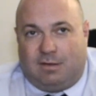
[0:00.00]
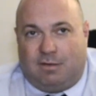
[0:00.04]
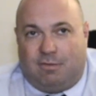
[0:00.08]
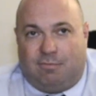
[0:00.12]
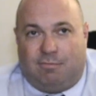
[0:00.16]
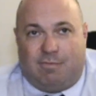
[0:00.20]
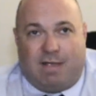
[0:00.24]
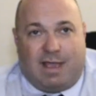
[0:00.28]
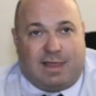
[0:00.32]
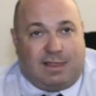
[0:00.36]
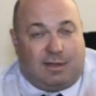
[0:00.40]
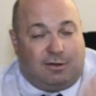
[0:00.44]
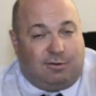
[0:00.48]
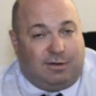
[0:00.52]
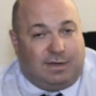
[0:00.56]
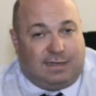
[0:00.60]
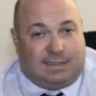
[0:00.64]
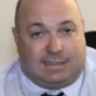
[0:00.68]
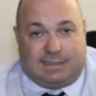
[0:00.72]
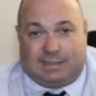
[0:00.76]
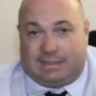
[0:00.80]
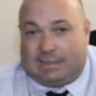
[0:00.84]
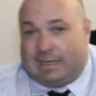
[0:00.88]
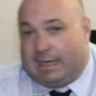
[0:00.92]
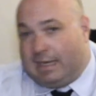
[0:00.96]
Whether
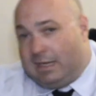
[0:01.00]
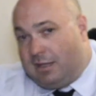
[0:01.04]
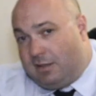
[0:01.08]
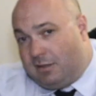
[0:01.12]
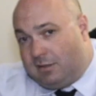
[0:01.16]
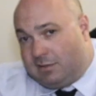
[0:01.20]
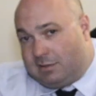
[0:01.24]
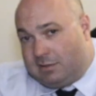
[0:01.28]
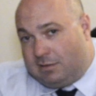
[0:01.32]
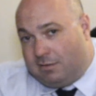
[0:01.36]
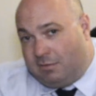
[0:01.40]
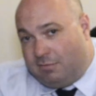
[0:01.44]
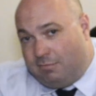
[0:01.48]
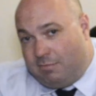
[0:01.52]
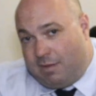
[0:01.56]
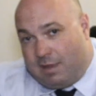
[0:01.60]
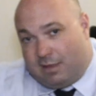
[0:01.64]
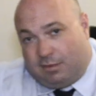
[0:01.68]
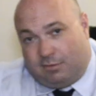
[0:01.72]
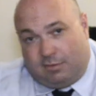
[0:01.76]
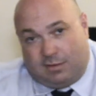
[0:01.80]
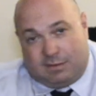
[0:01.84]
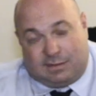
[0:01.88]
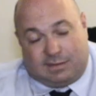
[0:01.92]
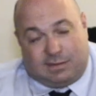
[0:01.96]
it's sales,
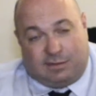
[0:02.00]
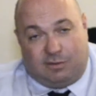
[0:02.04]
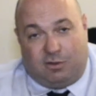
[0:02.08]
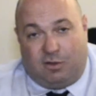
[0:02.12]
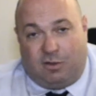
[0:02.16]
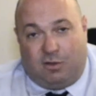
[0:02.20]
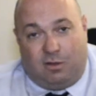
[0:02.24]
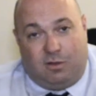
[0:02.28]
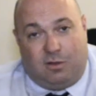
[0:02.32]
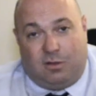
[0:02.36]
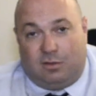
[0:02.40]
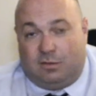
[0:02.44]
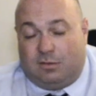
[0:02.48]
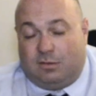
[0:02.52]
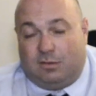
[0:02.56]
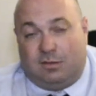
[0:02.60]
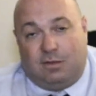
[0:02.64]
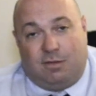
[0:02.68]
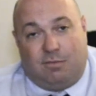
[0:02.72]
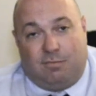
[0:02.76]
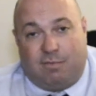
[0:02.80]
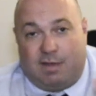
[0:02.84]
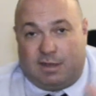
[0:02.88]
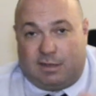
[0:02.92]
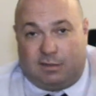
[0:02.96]
whether it's law,
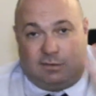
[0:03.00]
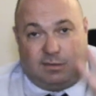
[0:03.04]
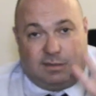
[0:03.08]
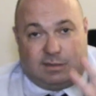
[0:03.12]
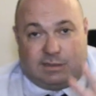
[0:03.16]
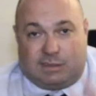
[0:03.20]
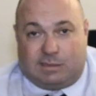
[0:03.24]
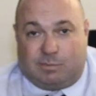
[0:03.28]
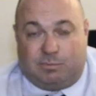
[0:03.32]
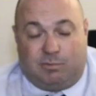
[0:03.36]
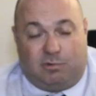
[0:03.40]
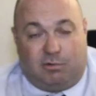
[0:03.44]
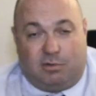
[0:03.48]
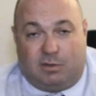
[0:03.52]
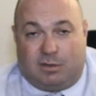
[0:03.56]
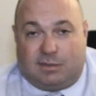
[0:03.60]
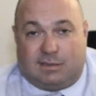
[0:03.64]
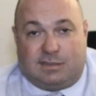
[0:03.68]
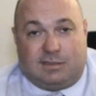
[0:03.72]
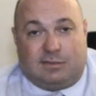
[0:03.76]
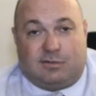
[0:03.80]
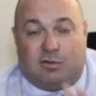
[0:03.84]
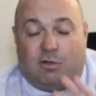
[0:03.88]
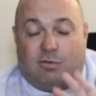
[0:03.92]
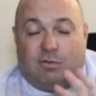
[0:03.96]
whether it's sports,
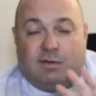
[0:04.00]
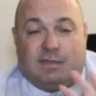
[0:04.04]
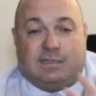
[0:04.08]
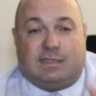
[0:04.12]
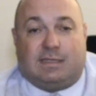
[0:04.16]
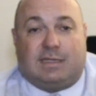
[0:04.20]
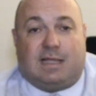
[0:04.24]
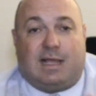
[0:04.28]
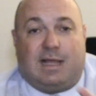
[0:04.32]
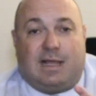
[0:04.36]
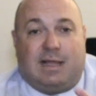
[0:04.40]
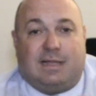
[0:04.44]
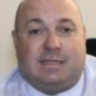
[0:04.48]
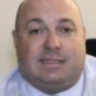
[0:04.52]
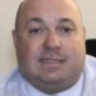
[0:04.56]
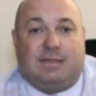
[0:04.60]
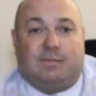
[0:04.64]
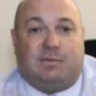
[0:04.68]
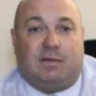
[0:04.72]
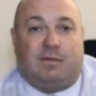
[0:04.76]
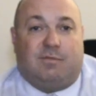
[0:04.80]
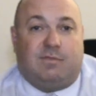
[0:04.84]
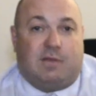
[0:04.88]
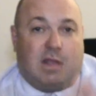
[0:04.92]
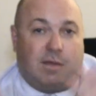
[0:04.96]
there's always a
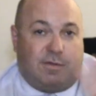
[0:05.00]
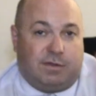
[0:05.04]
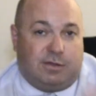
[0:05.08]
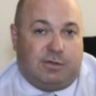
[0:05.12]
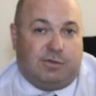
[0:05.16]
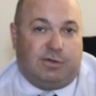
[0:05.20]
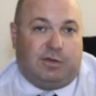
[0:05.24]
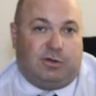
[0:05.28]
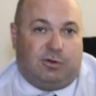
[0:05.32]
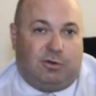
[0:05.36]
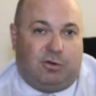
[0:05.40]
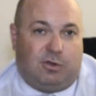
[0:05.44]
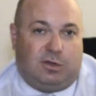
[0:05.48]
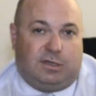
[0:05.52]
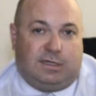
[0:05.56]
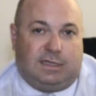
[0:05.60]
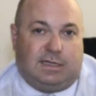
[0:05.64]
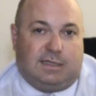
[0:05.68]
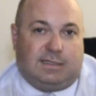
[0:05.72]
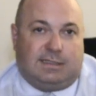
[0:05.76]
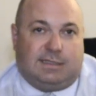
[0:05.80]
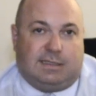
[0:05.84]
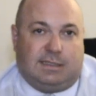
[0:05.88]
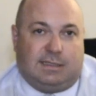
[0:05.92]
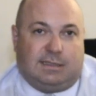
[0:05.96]
concept of knowing who your
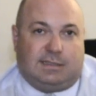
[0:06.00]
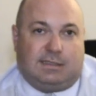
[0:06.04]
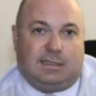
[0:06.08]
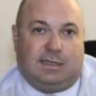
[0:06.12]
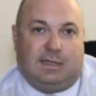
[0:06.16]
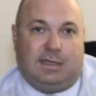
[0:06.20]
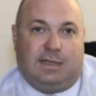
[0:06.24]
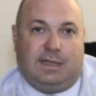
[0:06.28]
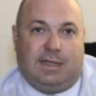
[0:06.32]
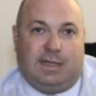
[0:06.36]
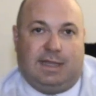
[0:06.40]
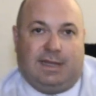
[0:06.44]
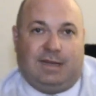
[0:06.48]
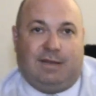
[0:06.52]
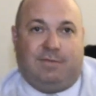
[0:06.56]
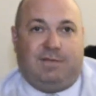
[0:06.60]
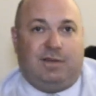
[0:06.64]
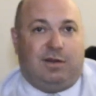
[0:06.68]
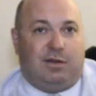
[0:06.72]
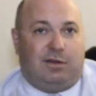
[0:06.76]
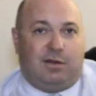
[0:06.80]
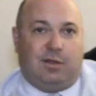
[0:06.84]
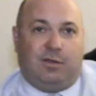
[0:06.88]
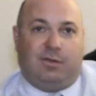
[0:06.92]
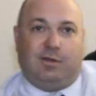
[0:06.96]
audience is. If you
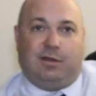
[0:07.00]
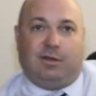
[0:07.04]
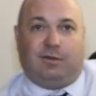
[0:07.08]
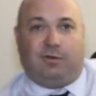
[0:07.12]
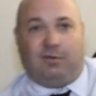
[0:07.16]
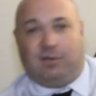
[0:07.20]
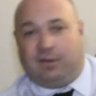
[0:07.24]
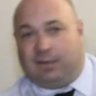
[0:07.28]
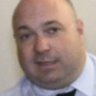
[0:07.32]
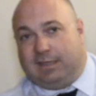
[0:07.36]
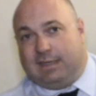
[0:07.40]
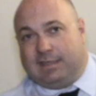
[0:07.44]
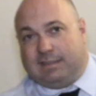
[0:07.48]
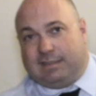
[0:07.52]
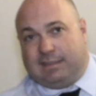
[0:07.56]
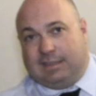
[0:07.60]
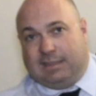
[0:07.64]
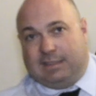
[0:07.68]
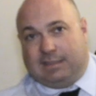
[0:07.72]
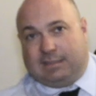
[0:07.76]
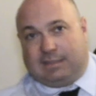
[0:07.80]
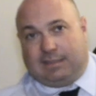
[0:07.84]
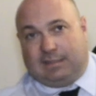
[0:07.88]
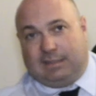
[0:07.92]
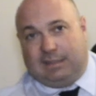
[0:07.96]
don't know who your audience
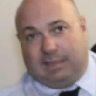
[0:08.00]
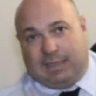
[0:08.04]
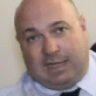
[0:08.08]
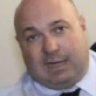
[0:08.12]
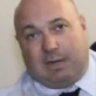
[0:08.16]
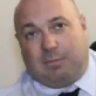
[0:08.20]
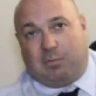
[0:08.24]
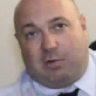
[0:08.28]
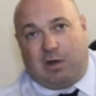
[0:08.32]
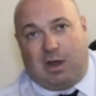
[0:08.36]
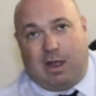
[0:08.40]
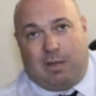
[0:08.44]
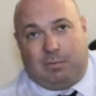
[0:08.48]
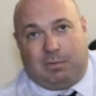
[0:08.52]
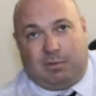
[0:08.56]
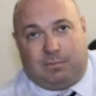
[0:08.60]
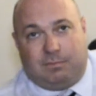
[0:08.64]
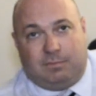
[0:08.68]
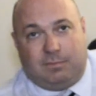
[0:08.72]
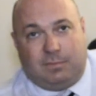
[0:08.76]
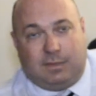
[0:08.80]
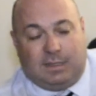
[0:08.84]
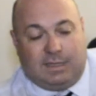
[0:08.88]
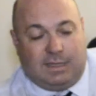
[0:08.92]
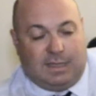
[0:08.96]
is, you got a problem.
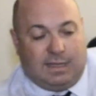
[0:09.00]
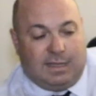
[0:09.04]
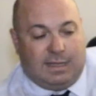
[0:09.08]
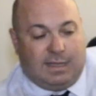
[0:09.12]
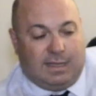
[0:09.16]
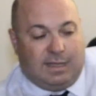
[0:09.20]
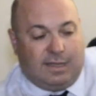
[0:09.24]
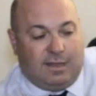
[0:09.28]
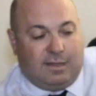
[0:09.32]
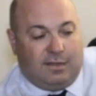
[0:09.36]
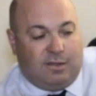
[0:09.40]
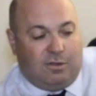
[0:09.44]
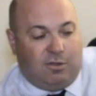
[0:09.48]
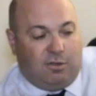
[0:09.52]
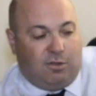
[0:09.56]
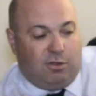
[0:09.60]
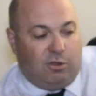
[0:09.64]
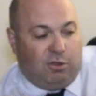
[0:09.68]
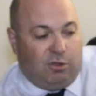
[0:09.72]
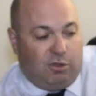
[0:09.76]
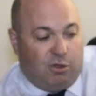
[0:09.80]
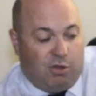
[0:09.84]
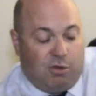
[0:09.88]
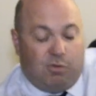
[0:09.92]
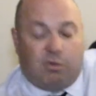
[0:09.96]

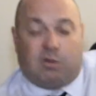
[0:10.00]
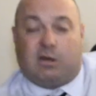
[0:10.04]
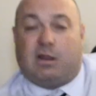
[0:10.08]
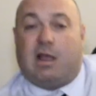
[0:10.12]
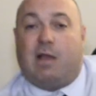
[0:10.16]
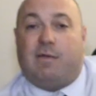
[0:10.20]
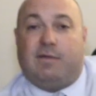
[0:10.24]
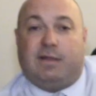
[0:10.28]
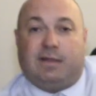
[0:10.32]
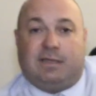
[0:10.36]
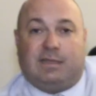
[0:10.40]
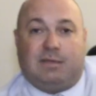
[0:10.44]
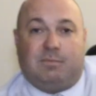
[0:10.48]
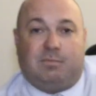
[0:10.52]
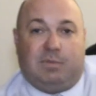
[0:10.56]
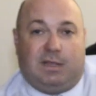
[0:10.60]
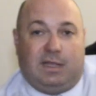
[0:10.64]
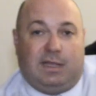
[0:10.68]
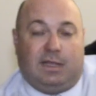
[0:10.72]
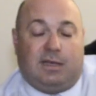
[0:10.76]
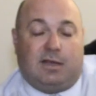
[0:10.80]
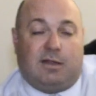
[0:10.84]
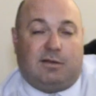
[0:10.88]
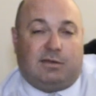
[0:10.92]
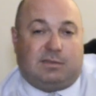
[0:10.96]
Who are going to
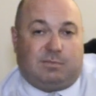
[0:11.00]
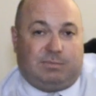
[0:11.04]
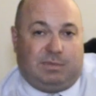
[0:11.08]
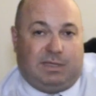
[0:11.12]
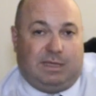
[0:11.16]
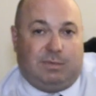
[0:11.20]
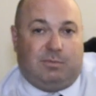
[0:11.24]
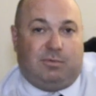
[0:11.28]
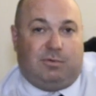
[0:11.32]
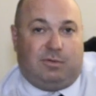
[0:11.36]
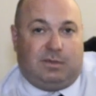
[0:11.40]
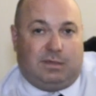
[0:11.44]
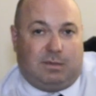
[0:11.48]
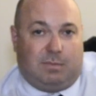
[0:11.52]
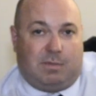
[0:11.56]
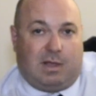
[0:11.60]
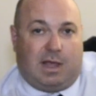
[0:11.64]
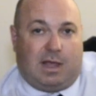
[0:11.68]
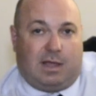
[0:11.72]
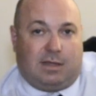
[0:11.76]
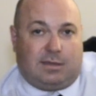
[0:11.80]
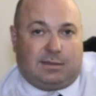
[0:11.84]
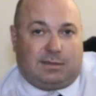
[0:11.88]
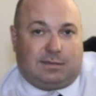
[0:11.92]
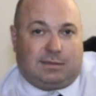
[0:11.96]
be those people in the
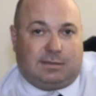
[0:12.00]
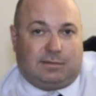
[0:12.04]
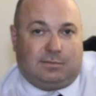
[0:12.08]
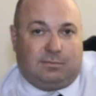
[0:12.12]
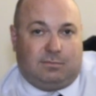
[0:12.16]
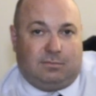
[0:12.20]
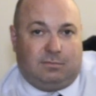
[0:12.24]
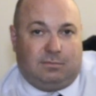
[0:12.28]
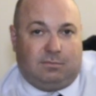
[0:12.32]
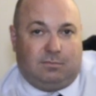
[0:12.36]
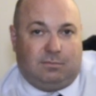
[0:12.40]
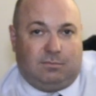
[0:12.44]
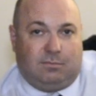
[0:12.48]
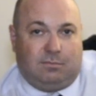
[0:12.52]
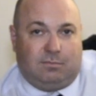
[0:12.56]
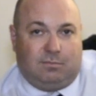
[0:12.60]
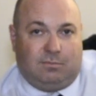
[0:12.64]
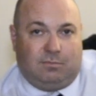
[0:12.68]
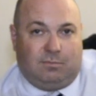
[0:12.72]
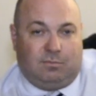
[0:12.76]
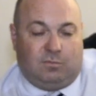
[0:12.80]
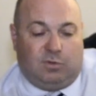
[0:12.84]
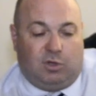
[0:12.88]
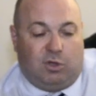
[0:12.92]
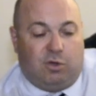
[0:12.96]
box?
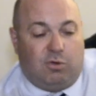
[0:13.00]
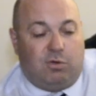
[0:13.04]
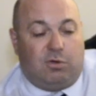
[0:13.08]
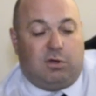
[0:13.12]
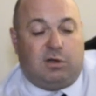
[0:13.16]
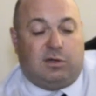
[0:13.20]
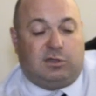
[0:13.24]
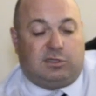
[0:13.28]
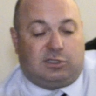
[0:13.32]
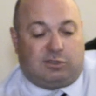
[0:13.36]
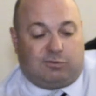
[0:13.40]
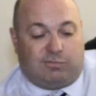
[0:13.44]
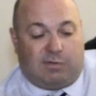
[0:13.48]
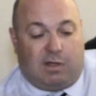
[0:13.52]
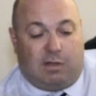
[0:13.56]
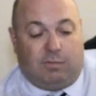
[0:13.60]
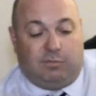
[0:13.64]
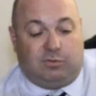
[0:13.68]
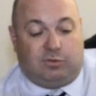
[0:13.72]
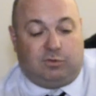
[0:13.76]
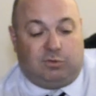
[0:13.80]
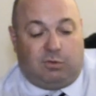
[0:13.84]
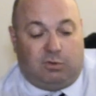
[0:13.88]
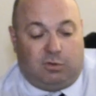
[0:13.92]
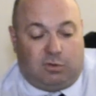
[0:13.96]
Who are those
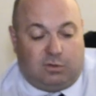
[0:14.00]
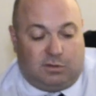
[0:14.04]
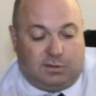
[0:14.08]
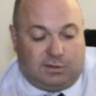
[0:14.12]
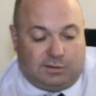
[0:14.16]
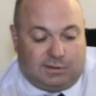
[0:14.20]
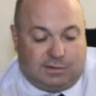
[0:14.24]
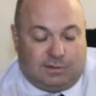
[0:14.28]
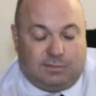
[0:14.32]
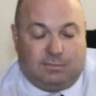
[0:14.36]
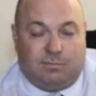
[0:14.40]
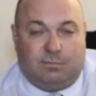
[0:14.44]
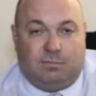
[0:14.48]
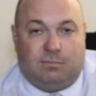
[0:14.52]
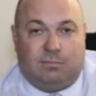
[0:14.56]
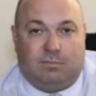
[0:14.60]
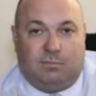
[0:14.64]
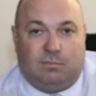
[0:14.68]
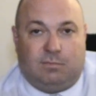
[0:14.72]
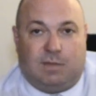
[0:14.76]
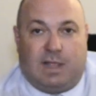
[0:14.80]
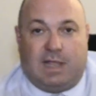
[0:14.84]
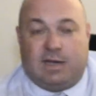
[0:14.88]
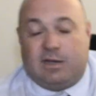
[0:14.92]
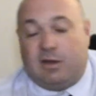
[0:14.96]
12 jurors
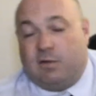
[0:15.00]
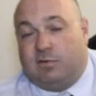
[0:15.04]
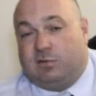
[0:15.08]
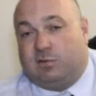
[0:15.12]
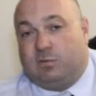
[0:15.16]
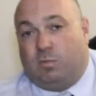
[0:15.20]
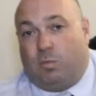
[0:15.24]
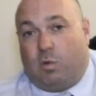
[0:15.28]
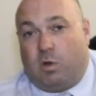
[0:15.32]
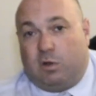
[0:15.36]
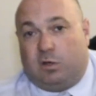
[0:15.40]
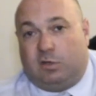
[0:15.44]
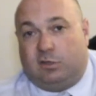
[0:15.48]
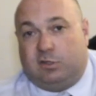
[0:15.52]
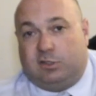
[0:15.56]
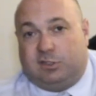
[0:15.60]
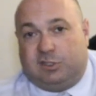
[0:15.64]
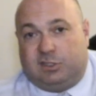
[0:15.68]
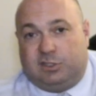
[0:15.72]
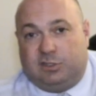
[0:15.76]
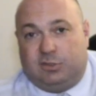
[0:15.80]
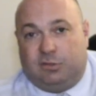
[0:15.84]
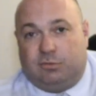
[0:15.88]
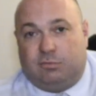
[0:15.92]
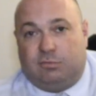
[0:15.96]
and those 1 or
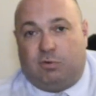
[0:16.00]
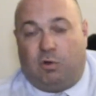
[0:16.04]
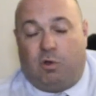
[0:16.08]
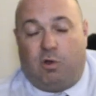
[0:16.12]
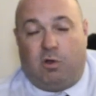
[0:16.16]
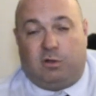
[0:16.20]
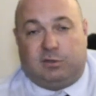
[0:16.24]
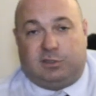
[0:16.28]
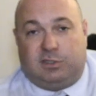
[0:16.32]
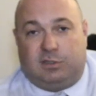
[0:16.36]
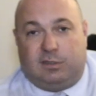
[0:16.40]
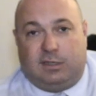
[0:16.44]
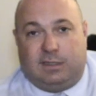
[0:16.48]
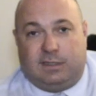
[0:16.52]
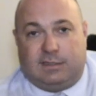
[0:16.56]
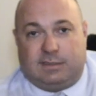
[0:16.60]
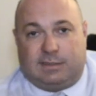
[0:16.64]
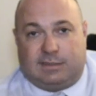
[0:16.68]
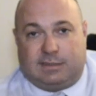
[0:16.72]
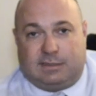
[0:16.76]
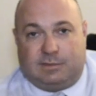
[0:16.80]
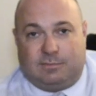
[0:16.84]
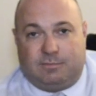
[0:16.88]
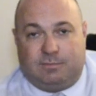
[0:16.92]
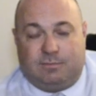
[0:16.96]
2
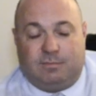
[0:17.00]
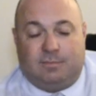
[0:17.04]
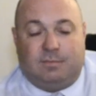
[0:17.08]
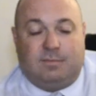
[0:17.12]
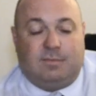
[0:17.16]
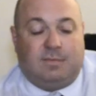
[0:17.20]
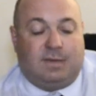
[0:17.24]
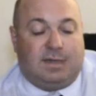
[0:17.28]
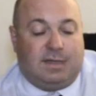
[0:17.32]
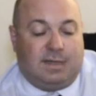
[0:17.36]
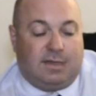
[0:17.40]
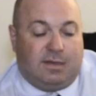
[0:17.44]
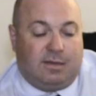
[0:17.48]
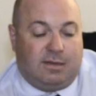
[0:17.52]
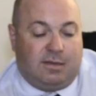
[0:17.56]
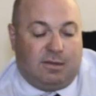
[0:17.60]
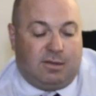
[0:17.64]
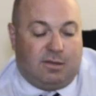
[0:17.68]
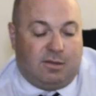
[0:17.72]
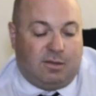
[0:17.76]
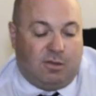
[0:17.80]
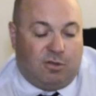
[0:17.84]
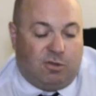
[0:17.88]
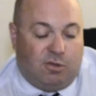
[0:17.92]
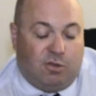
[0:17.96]
alternates?
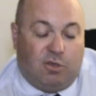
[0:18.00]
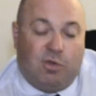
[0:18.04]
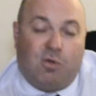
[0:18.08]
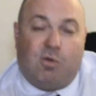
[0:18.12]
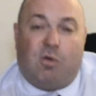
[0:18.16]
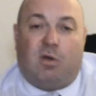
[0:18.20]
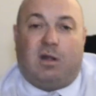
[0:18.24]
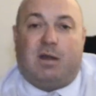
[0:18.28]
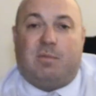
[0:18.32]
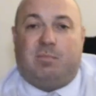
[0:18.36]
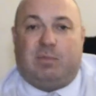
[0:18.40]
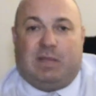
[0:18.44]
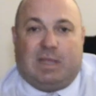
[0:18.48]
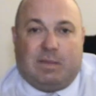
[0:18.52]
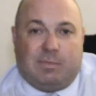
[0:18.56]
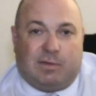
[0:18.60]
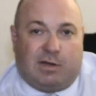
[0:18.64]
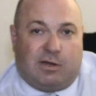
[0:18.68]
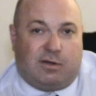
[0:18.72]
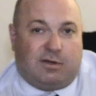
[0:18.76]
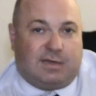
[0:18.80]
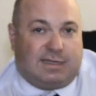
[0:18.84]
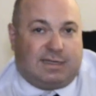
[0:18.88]
Who are the people that are